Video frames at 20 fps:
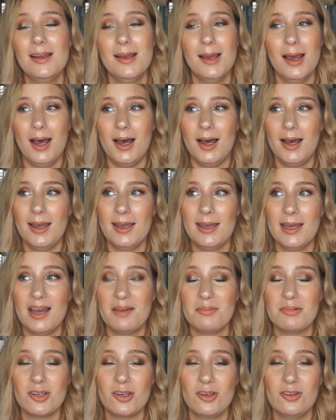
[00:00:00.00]
I
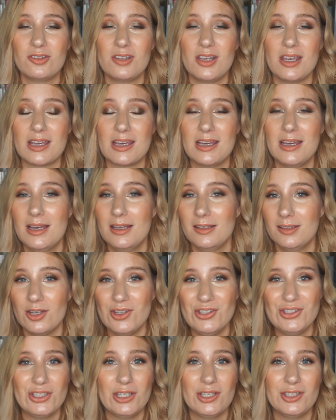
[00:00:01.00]
have been using
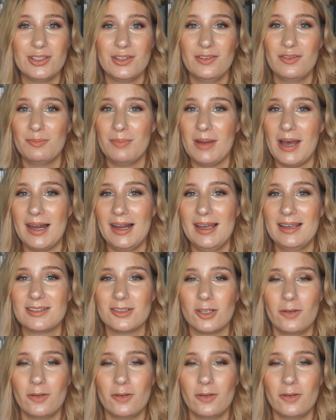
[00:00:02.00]
tons and tons of different palettes.